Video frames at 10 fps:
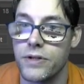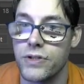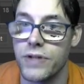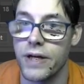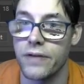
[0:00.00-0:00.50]

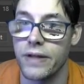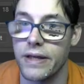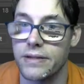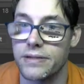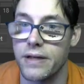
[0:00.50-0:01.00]
Check the
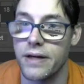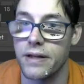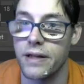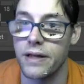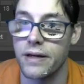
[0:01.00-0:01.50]
inside of
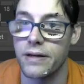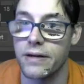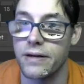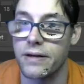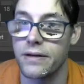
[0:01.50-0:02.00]
the
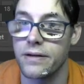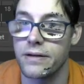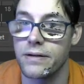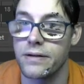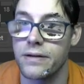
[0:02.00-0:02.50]
leg.
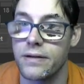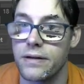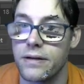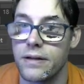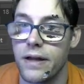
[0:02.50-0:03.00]

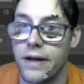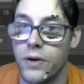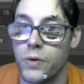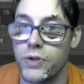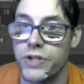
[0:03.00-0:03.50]
I can
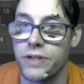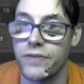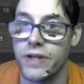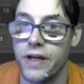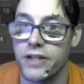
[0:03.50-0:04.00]
hold Shift
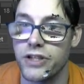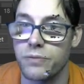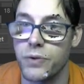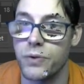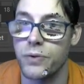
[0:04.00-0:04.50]
to kind of
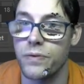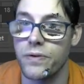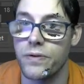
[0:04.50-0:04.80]
smooth.